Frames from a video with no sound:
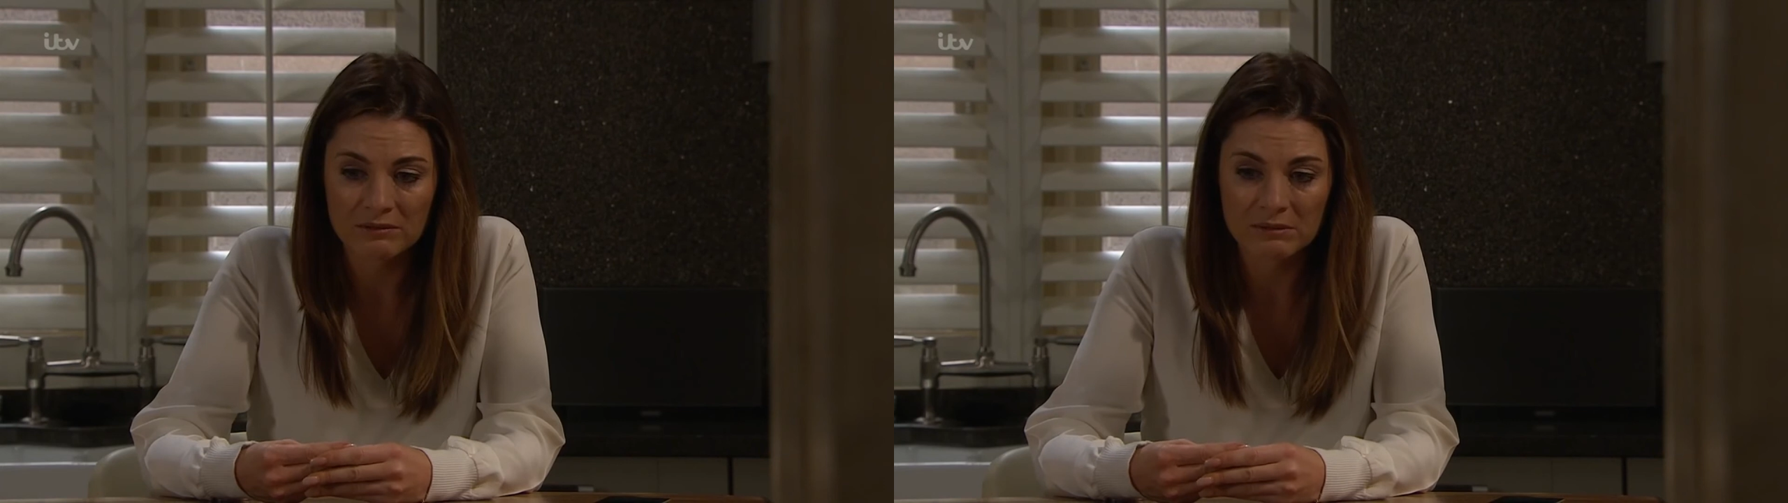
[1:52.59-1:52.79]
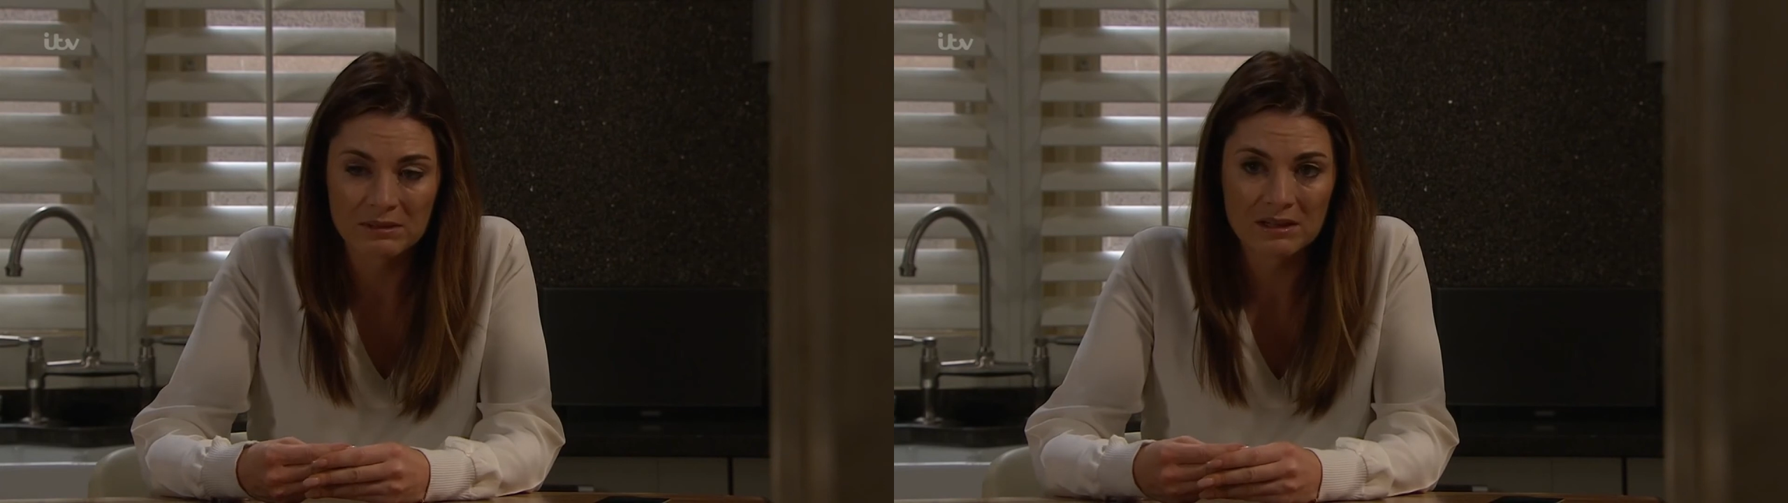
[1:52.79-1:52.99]

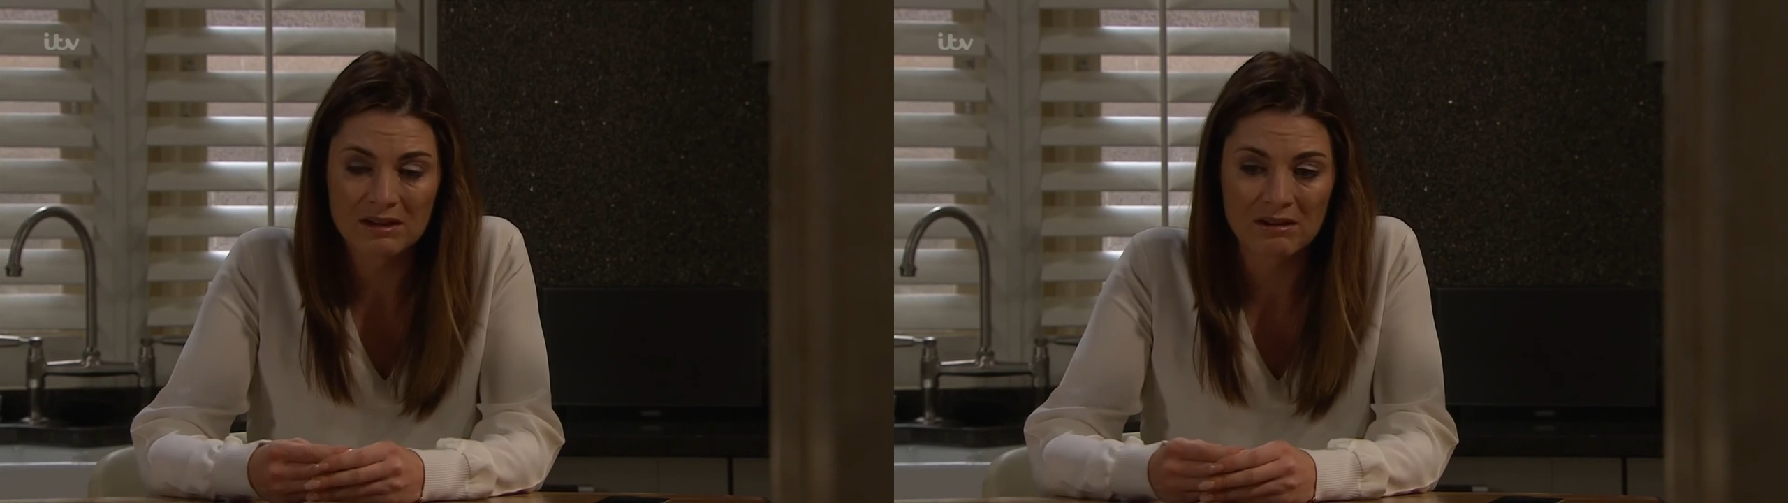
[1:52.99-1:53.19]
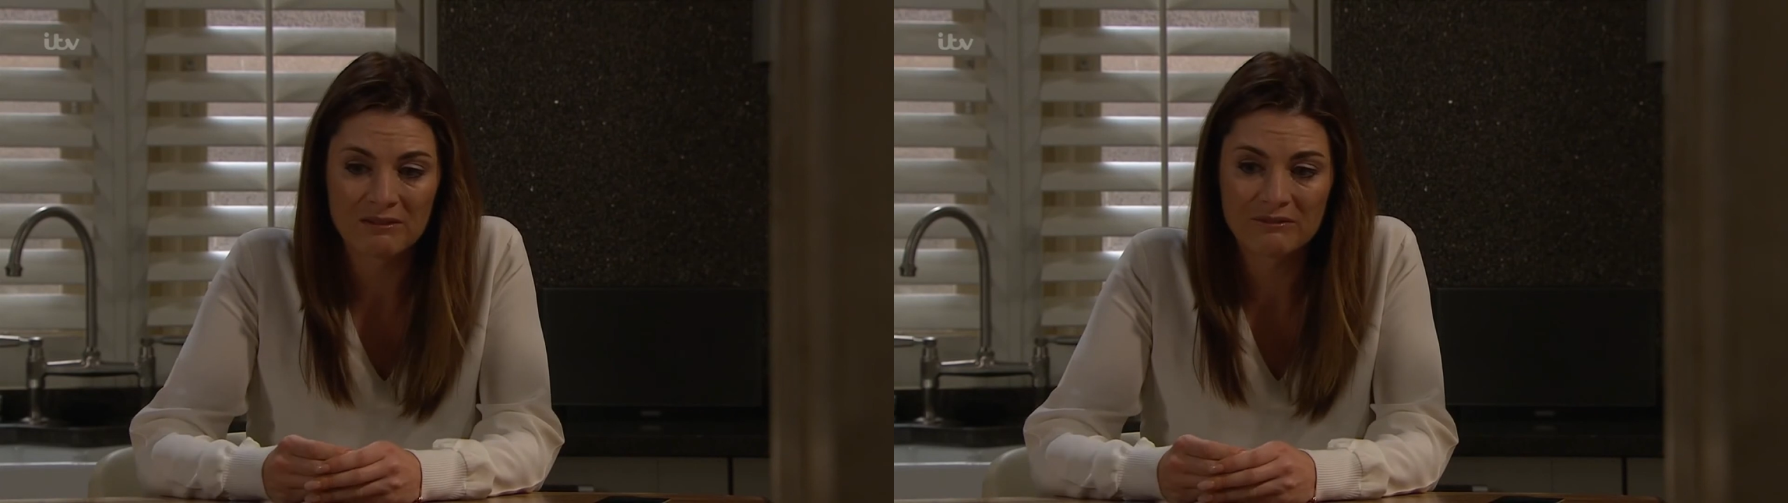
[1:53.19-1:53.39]
of him and I
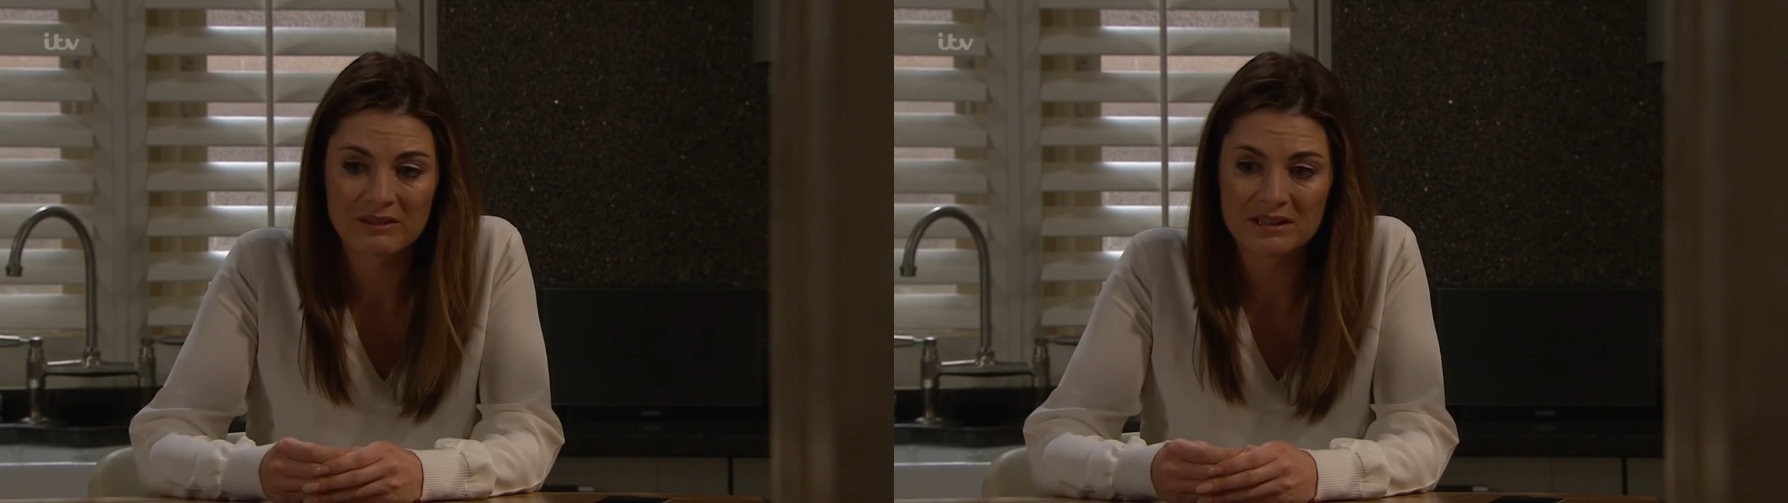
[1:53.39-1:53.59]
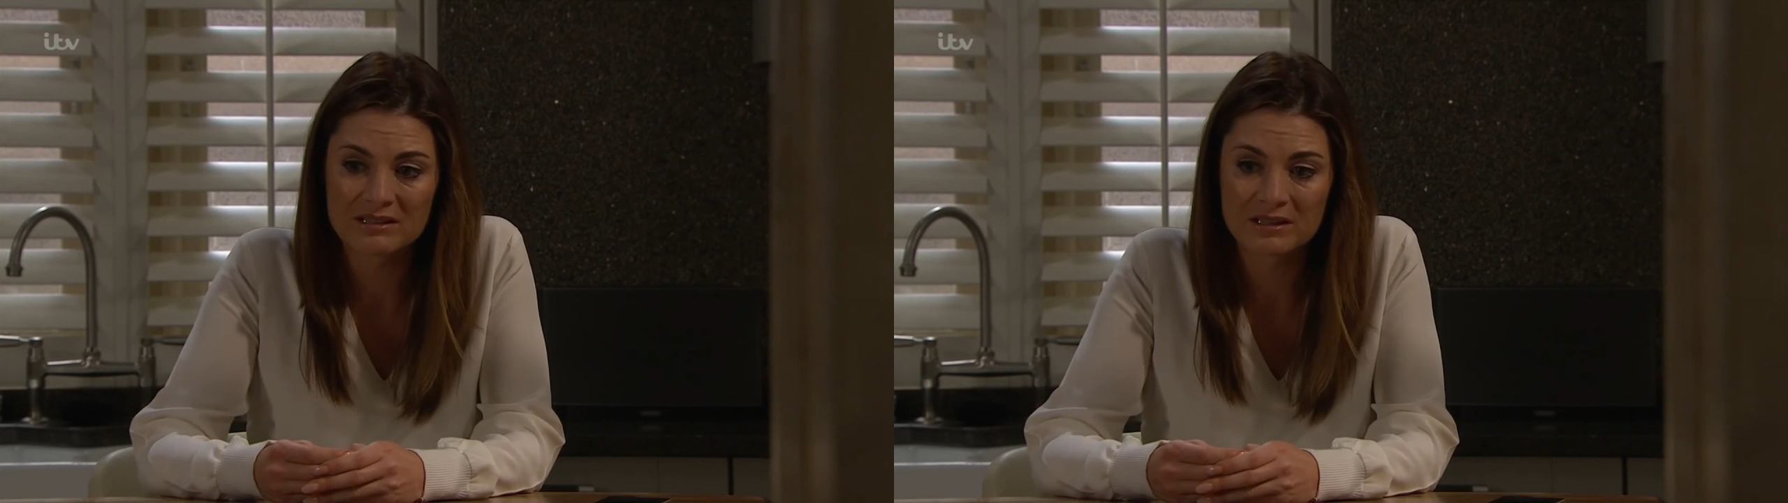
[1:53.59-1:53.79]
can't
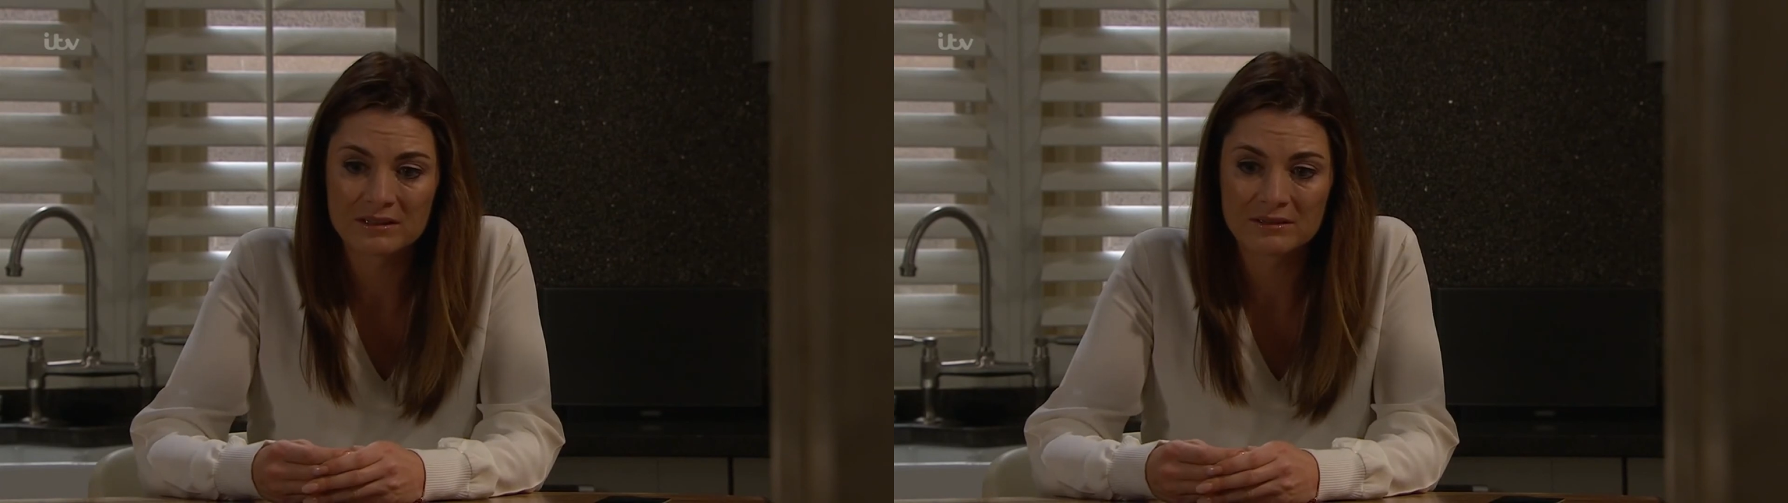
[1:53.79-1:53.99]
fix it.